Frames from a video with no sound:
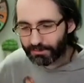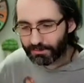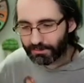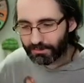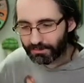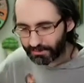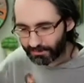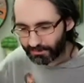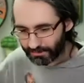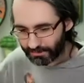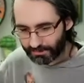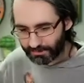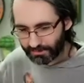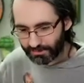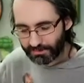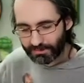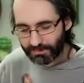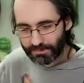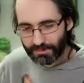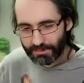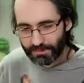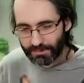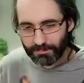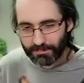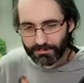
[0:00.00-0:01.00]

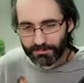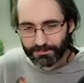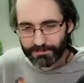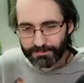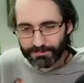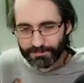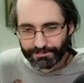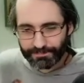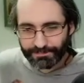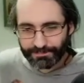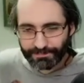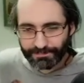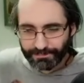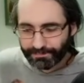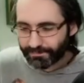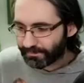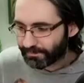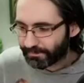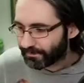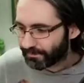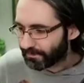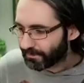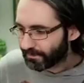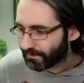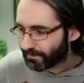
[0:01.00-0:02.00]

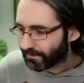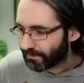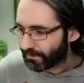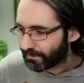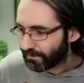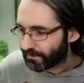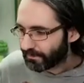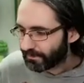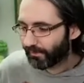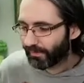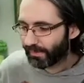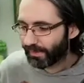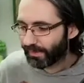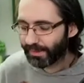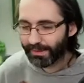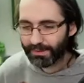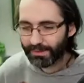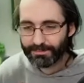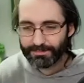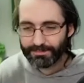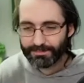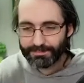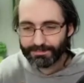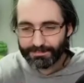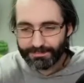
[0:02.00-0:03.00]

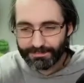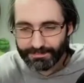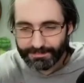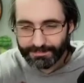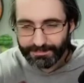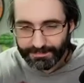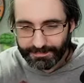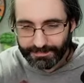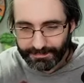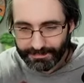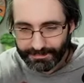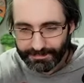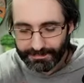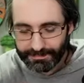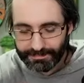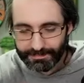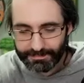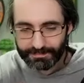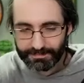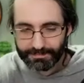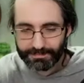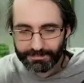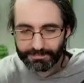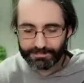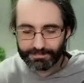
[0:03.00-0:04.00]

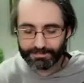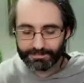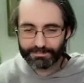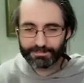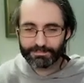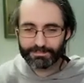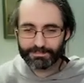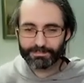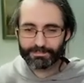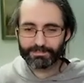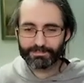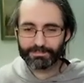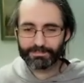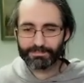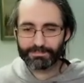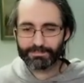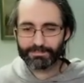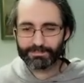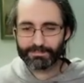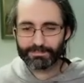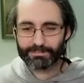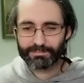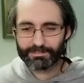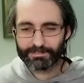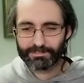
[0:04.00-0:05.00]

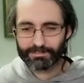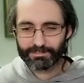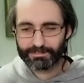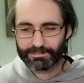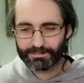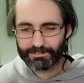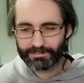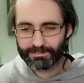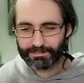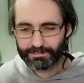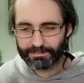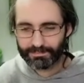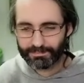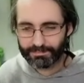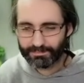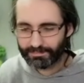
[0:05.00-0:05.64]
[no speech]